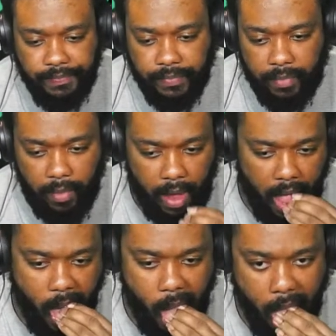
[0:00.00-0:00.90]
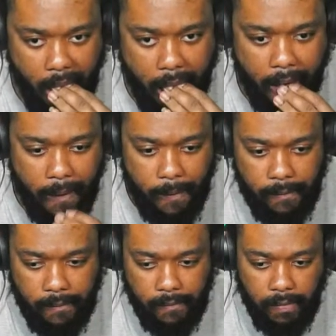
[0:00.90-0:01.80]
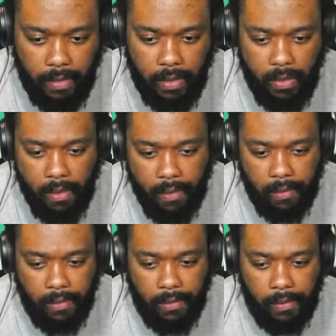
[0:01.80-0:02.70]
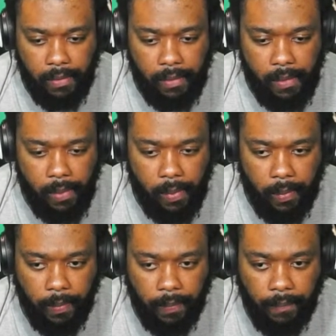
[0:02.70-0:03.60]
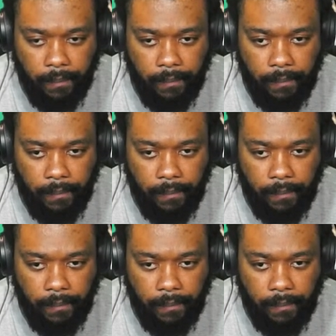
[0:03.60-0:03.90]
(silence)